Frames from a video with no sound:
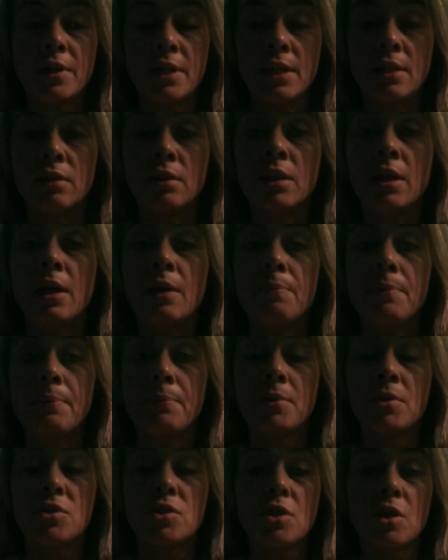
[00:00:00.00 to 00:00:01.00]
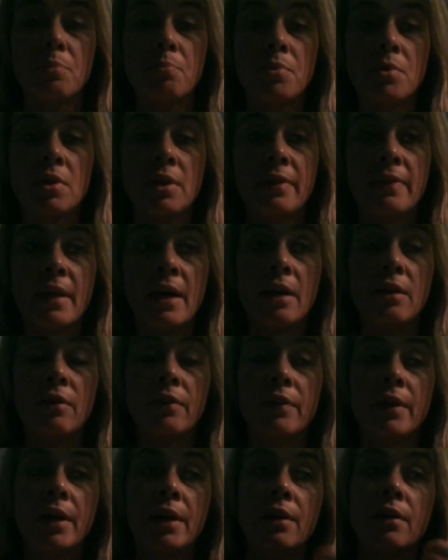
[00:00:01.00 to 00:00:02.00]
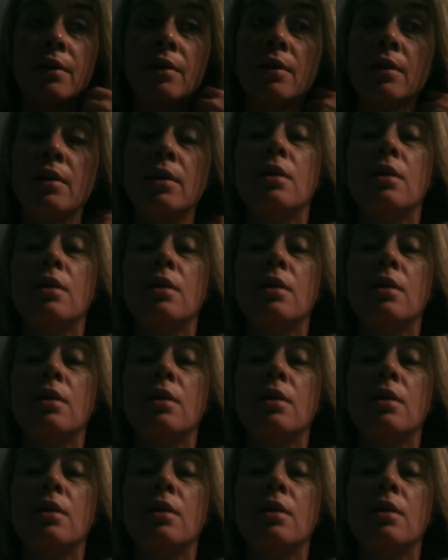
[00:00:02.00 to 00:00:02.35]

heal up. I'm going to start putting that on there.